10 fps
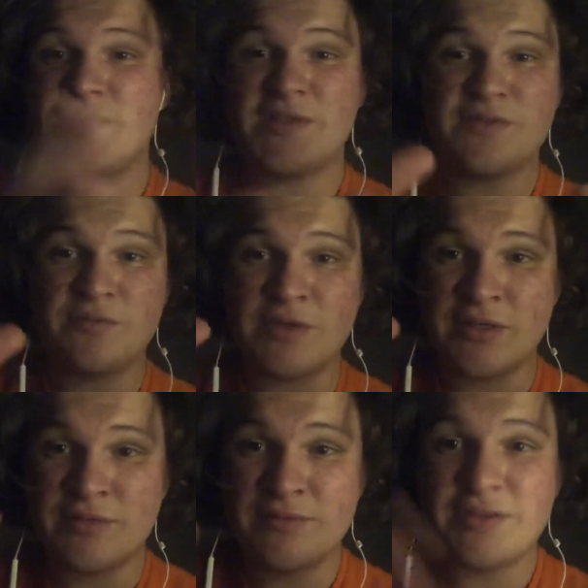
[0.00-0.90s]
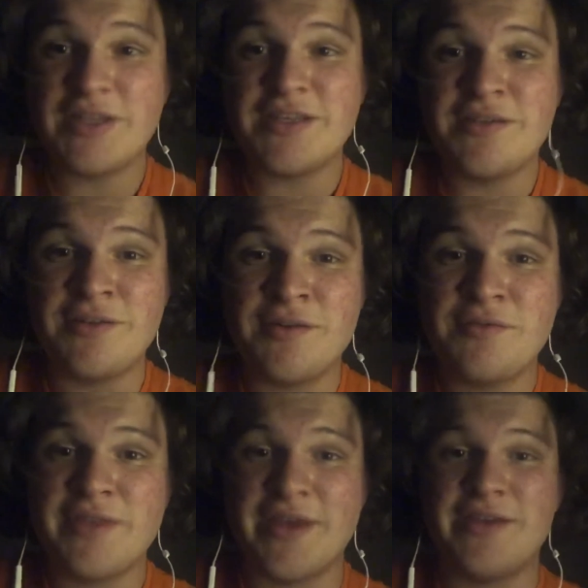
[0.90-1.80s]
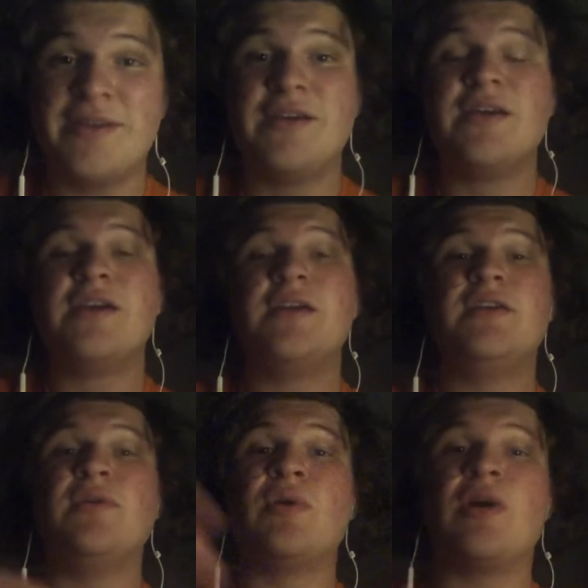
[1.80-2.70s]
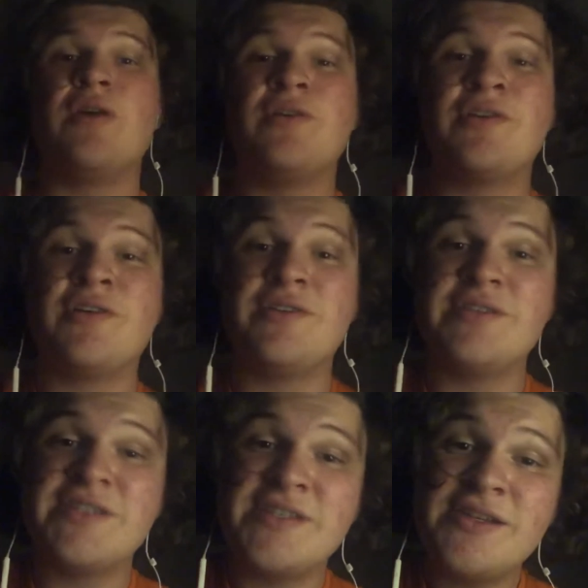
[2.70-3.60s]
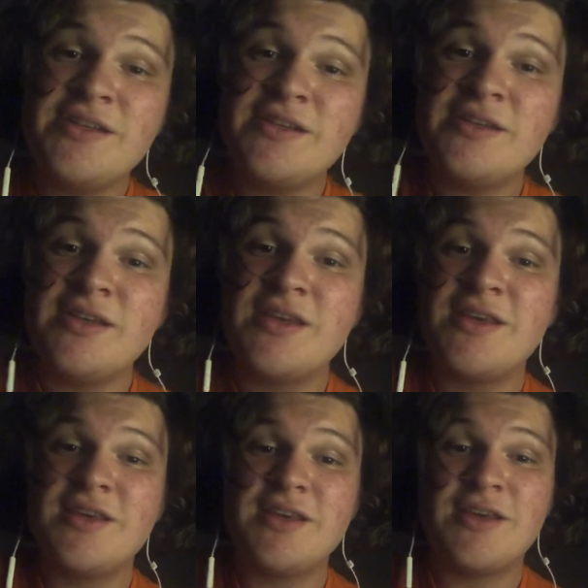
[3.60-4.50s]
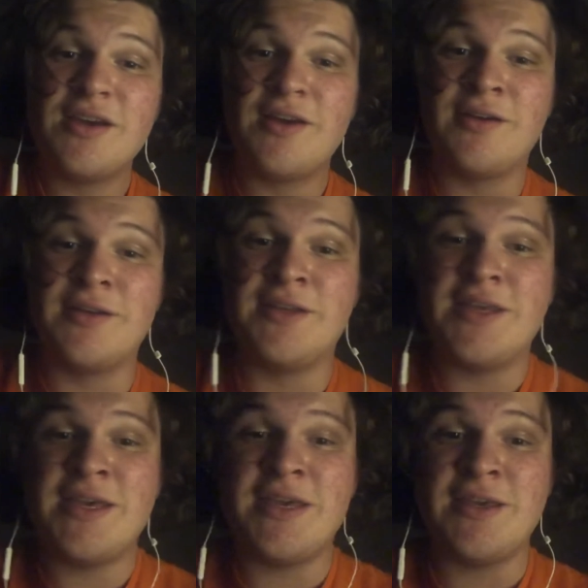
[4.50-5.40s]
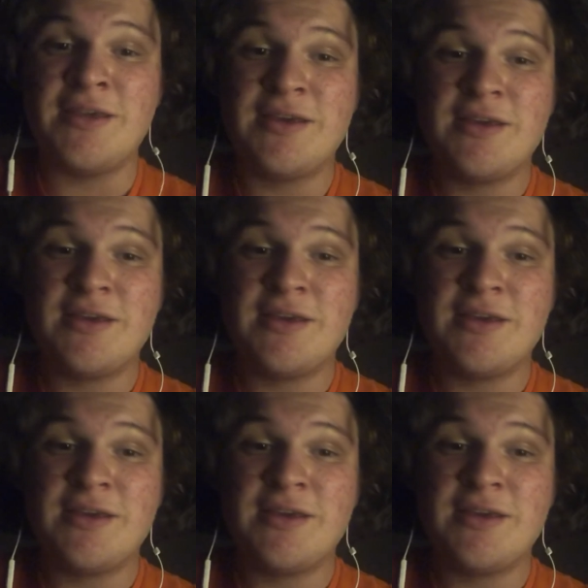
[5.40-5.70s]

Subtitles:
just want to let you know that you are all currently sitting on a